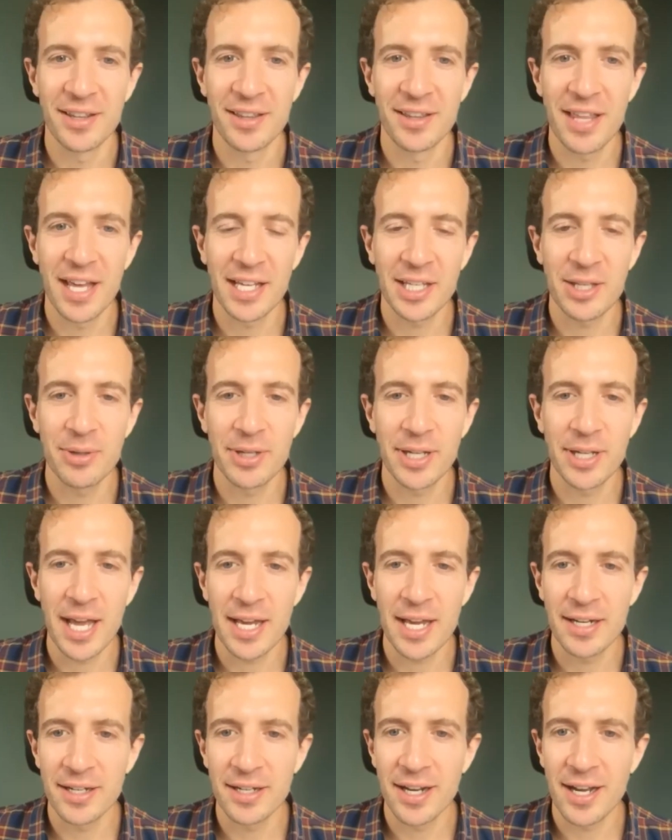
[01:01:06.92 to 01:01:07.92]
Thank you
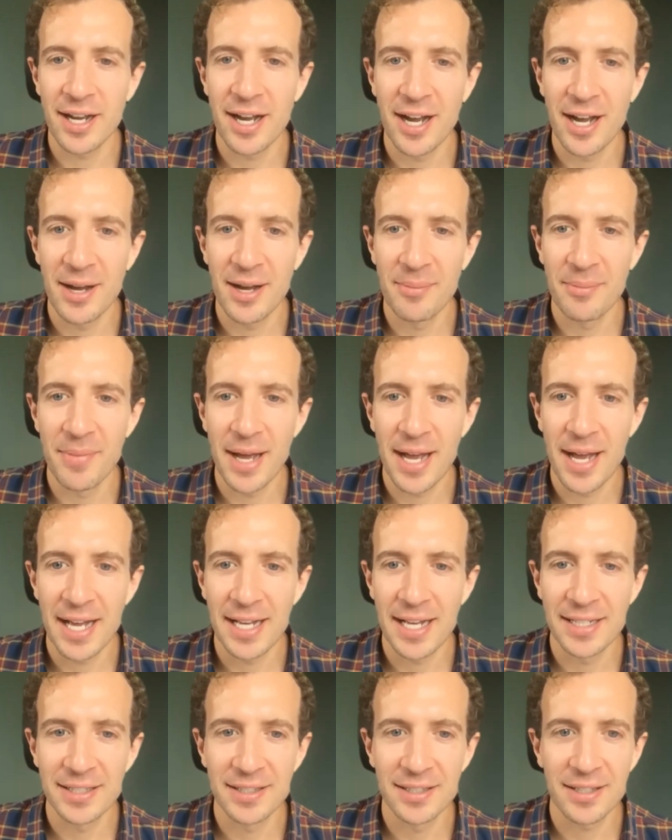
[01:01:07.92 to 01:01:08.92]
again,
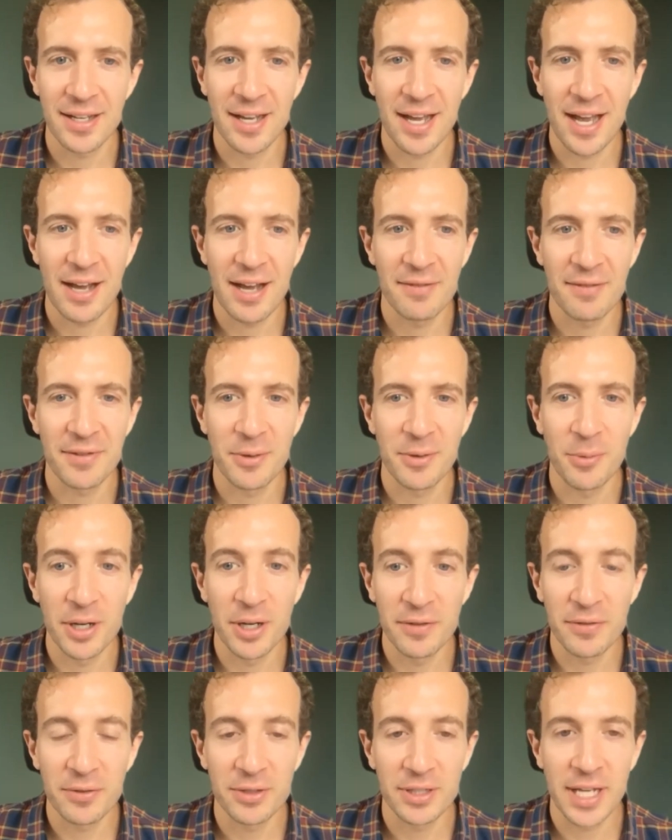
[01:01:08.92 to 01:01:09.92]
and have a
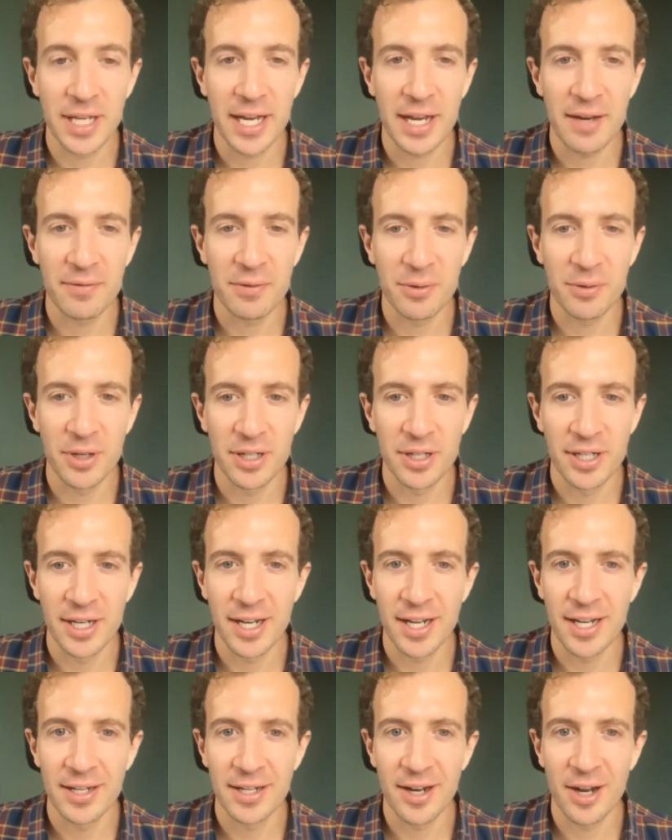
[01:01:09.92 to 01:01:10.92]
wonderful day, everyone.
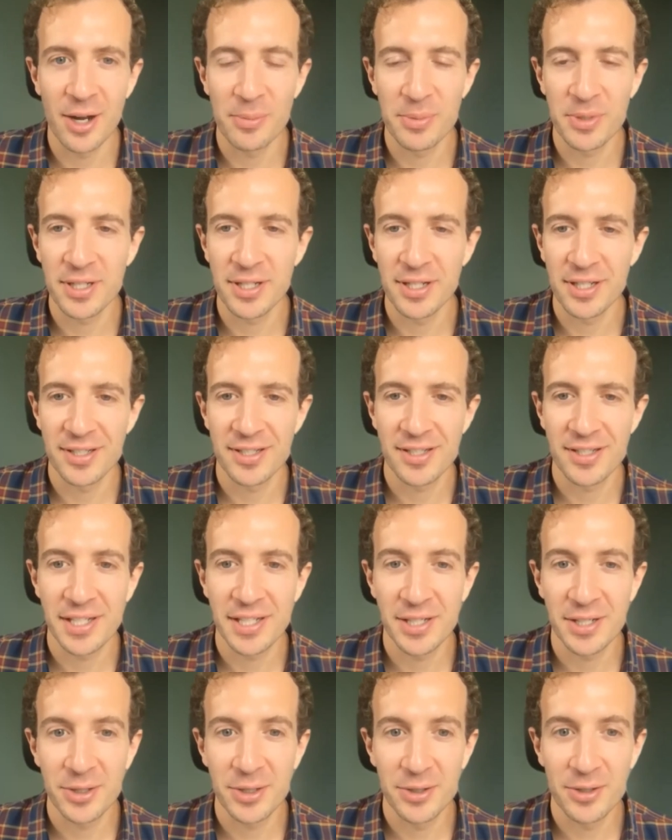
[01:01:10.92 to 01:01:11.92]
And I hope to see
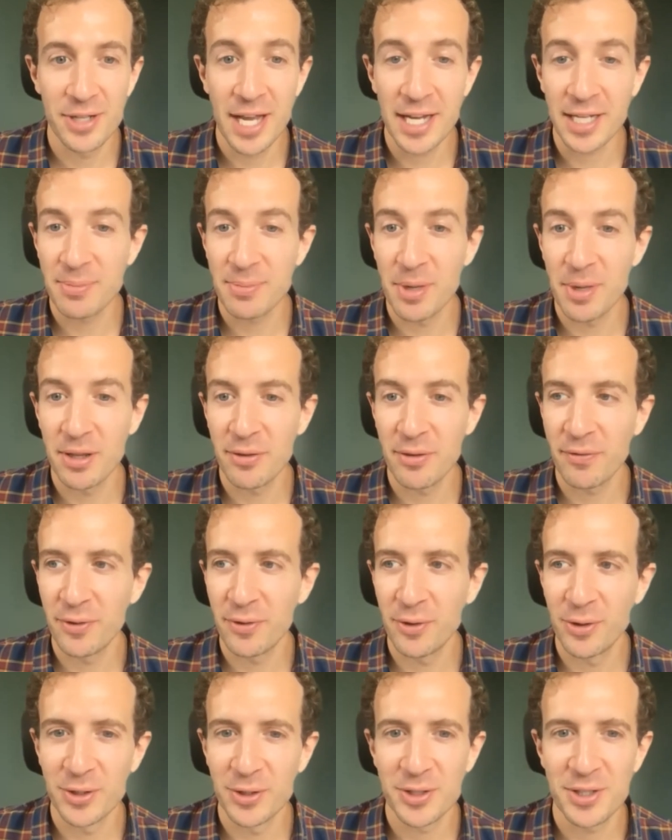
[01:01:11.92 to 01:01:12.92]
you next month
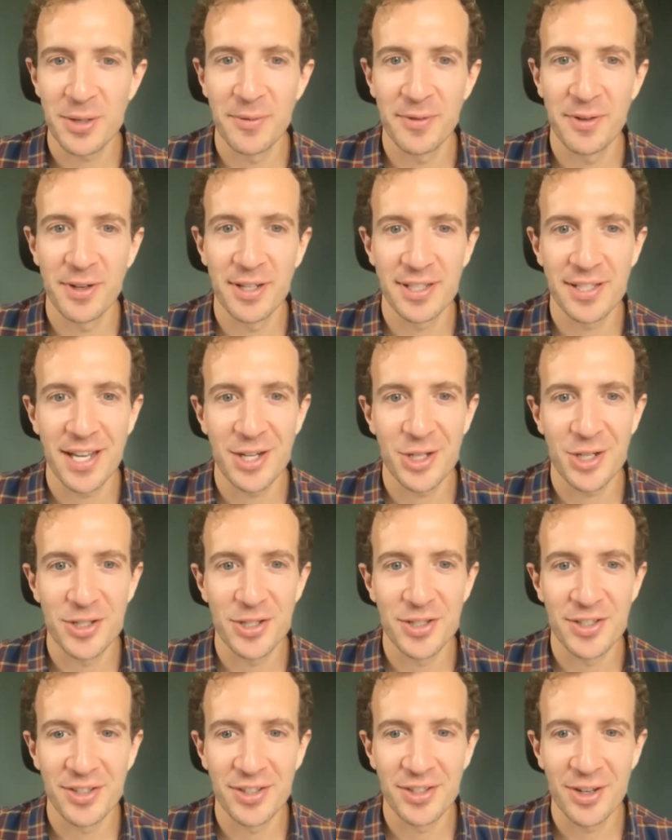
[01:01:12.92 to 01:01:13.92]
for some of our
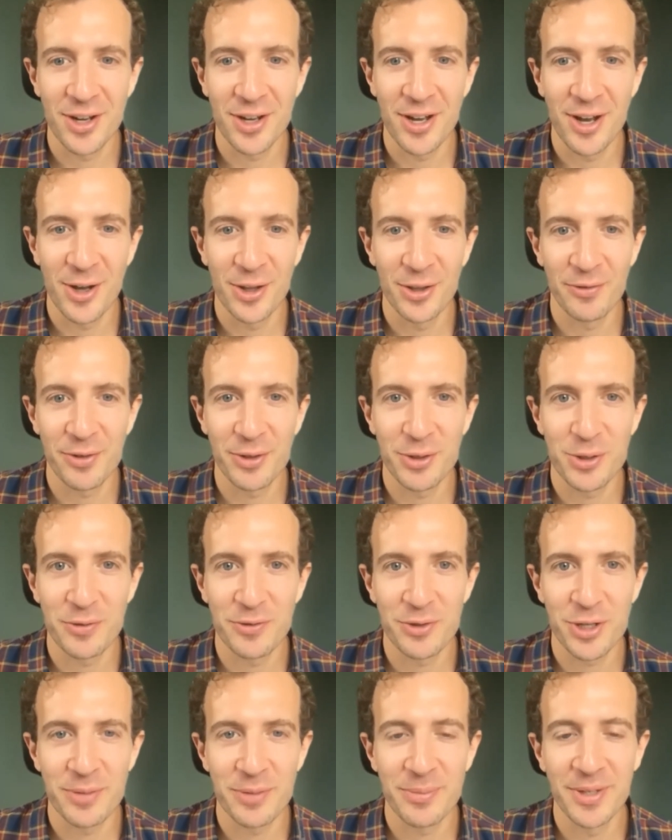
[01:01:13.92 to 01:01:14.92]
sessions on the future of
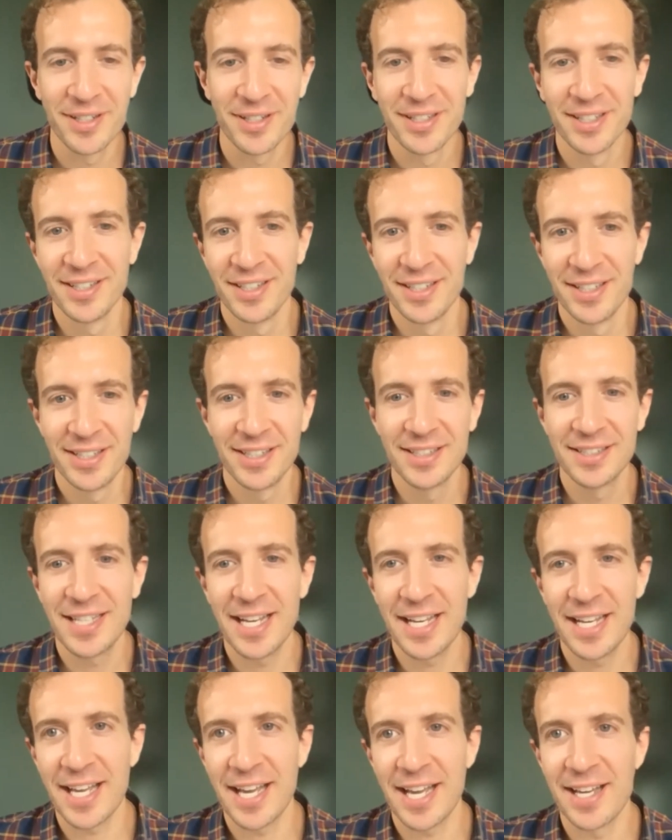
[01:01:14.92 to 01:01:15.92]
treatment.
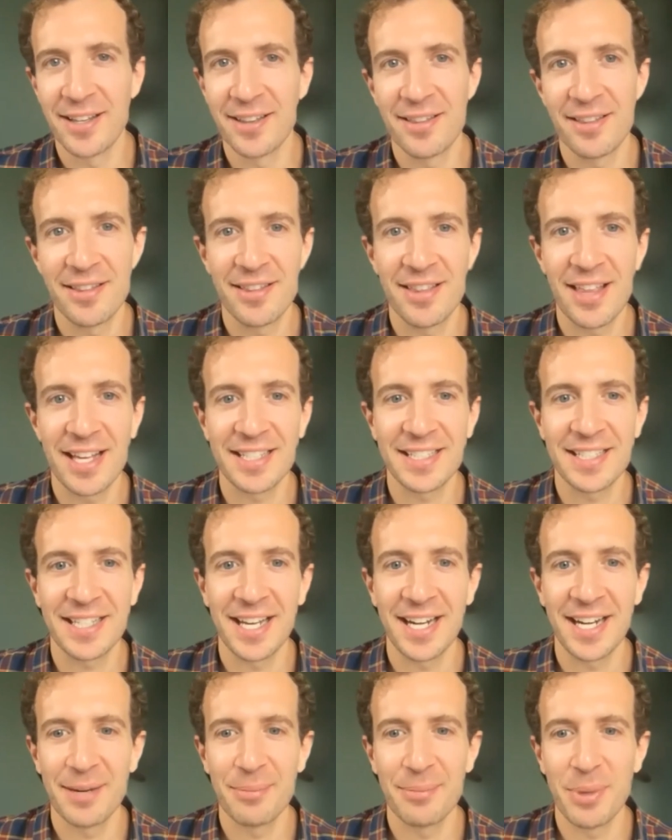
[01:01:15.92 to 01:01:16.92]
Take care. Thanks again,
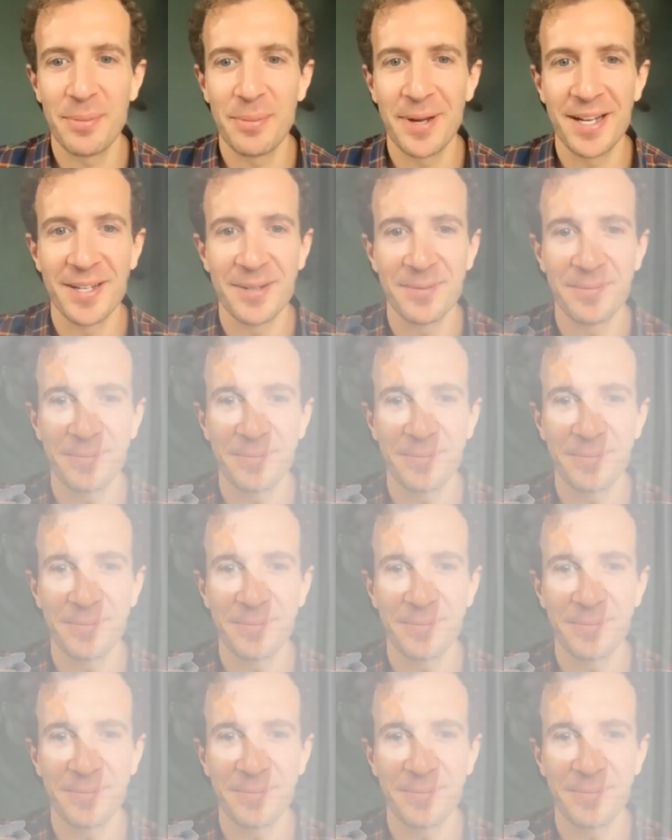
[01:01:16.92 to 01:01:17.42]
Anne. Bye-bye.